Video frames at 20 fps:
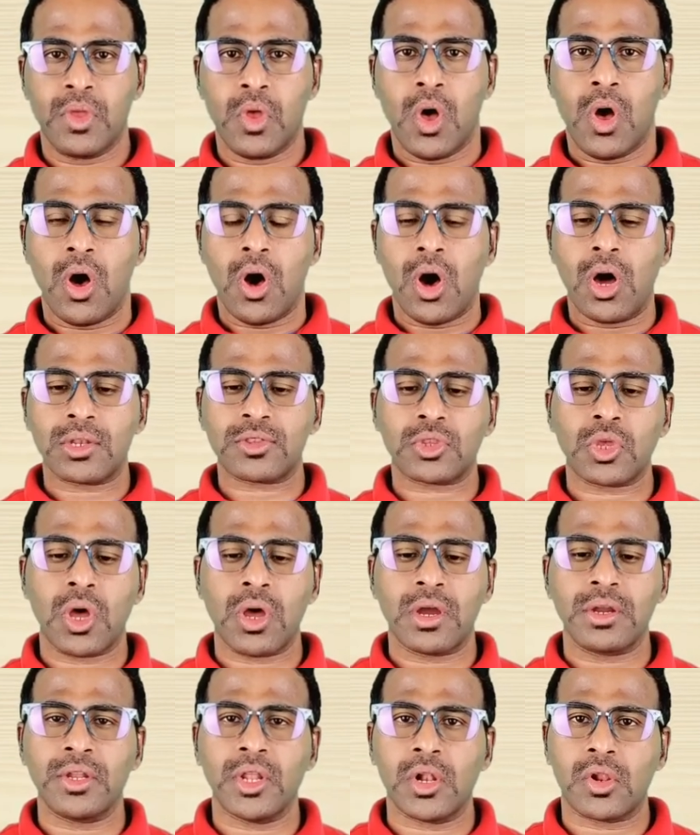
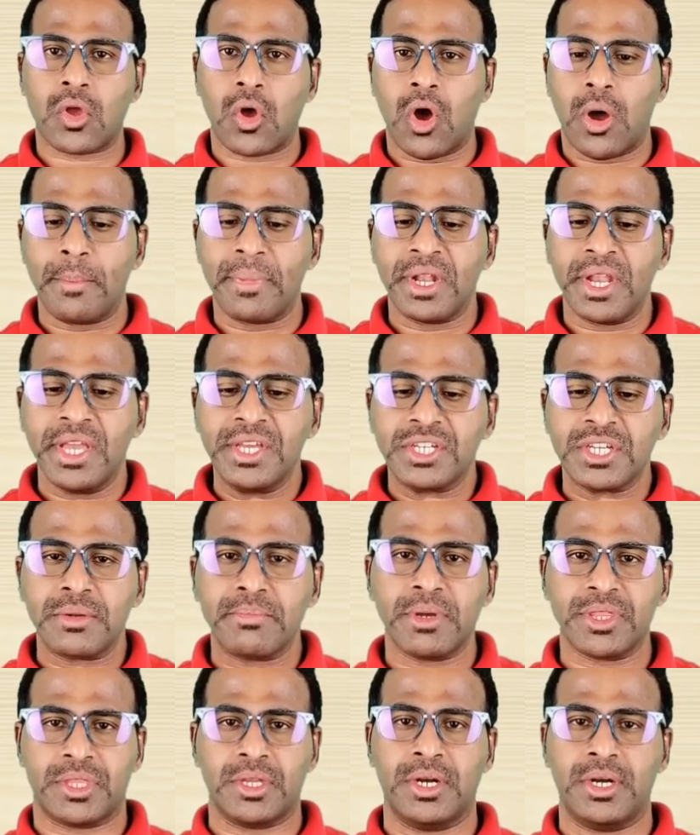orthogonal combination
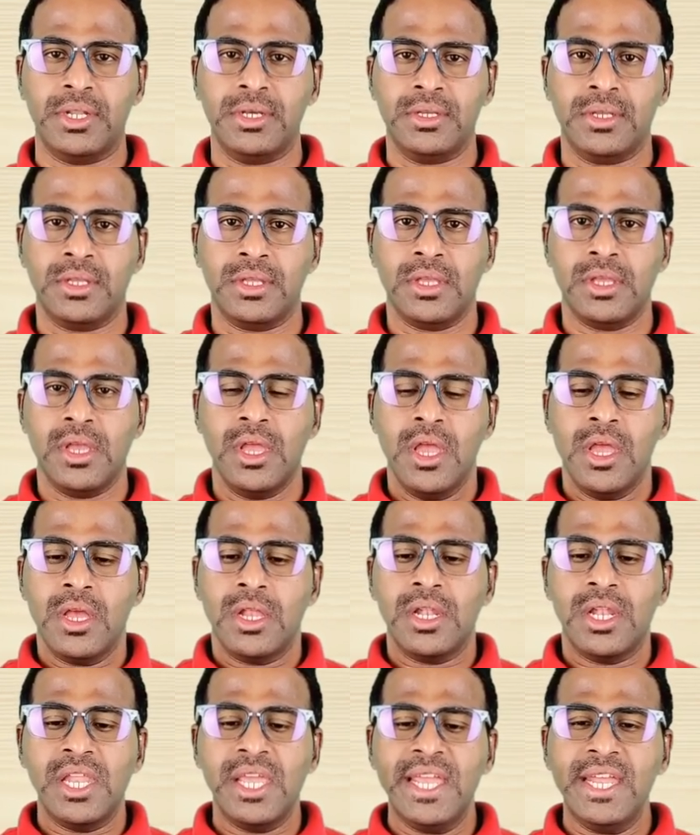method,
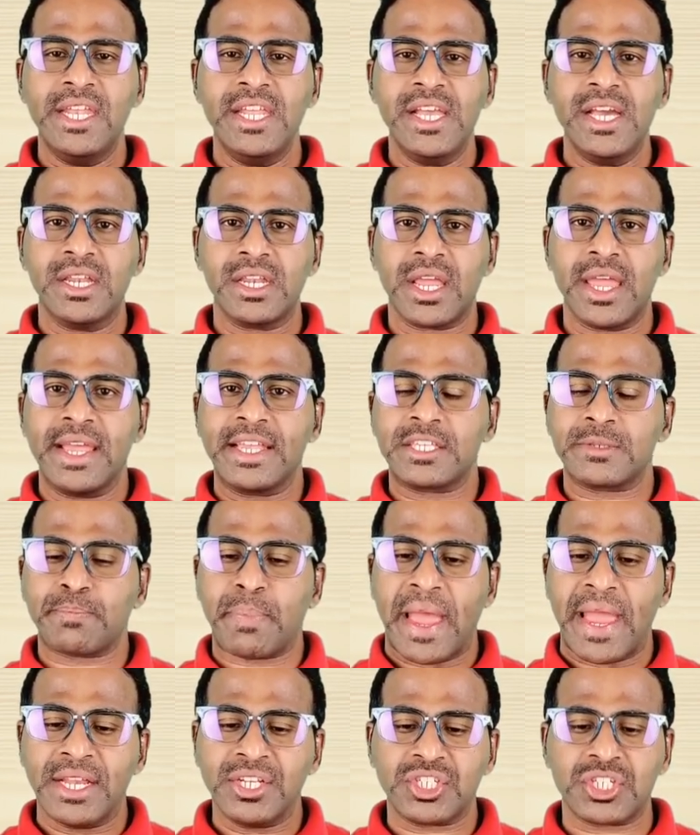linear
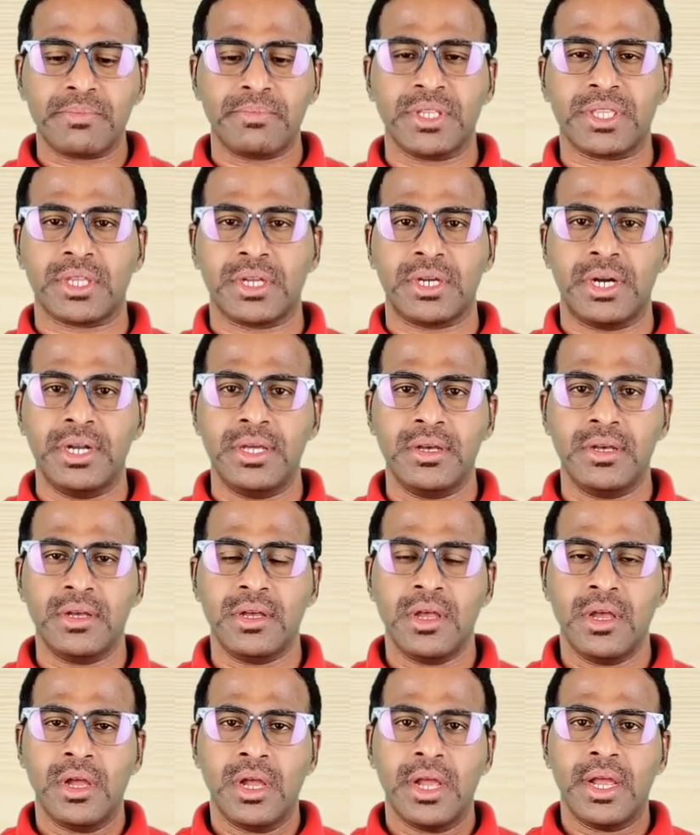expansion method,
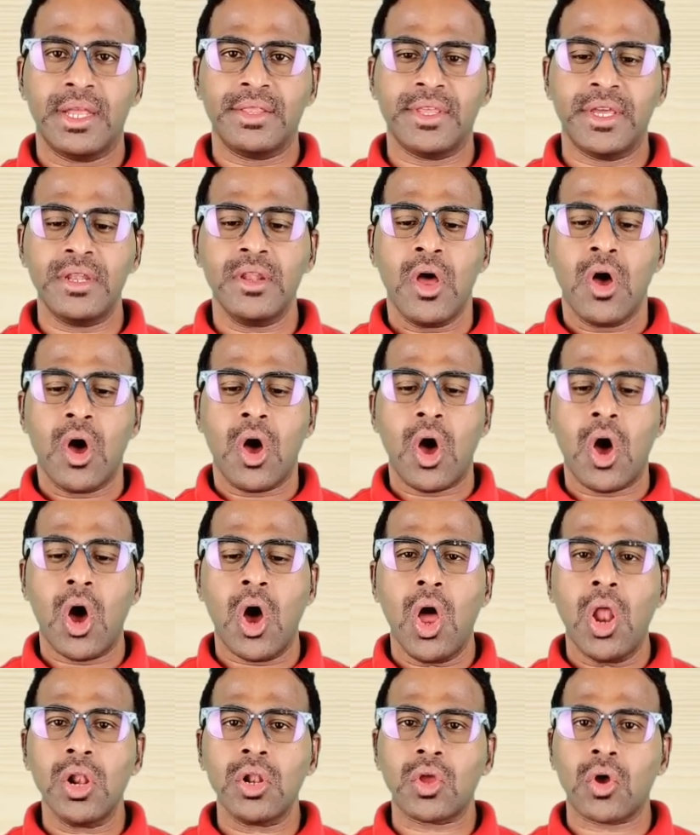and then
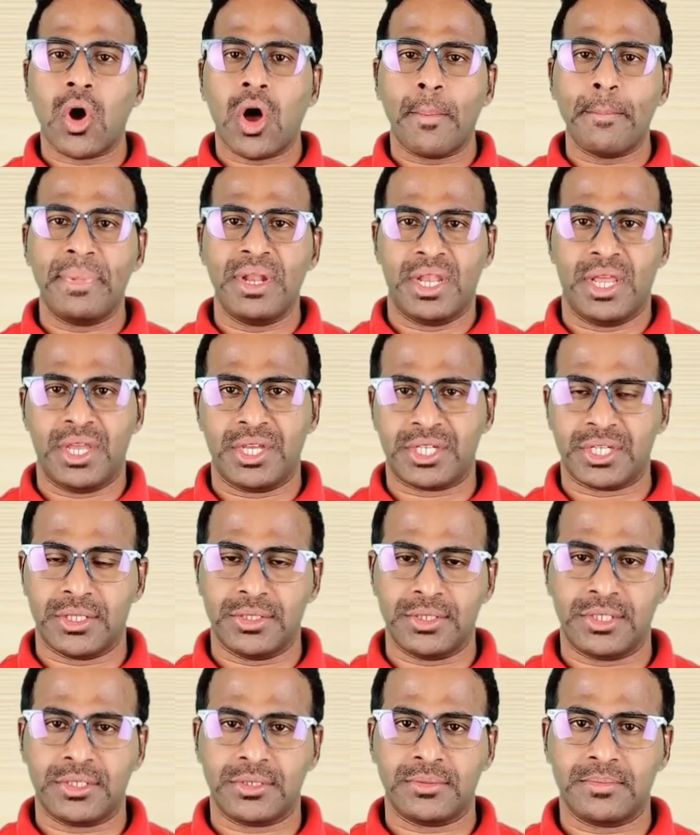all
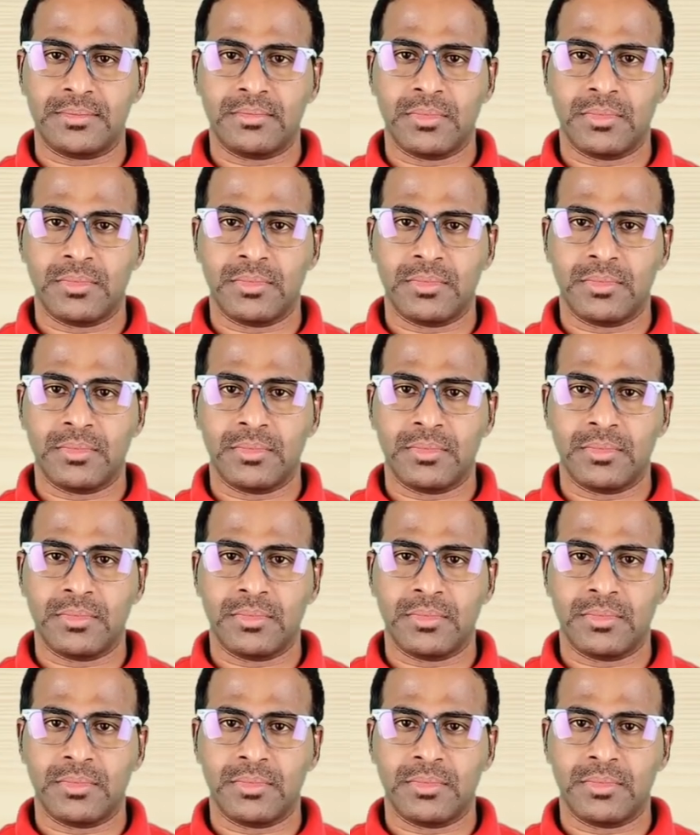combinations.